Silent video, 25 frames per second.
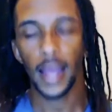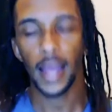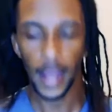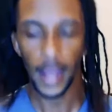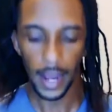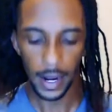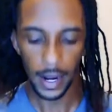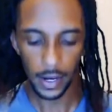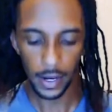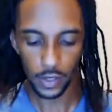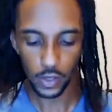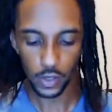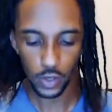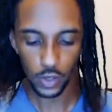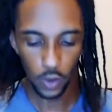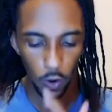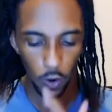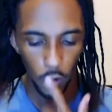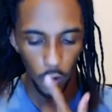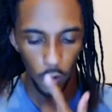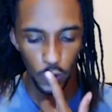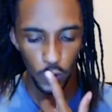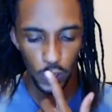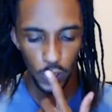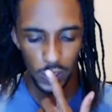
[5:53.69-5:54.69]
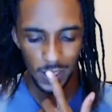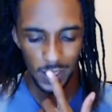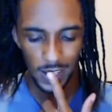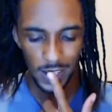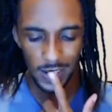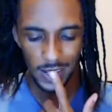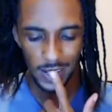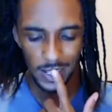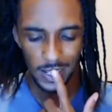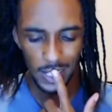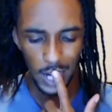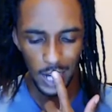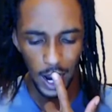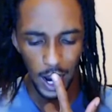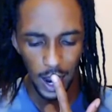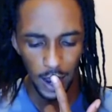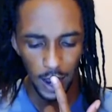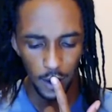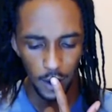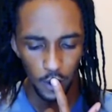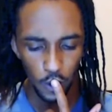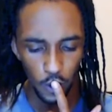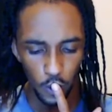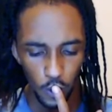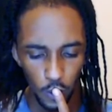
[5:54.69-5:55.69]
and the song is
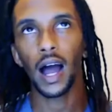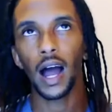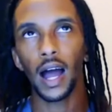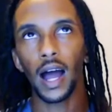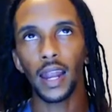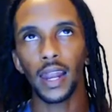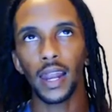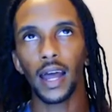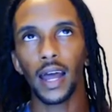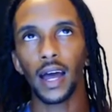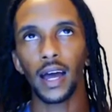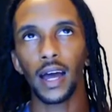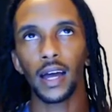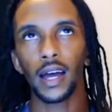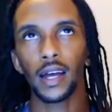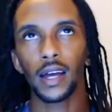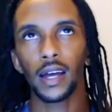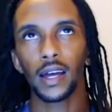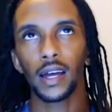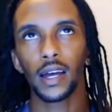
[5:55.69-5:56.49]
entitled I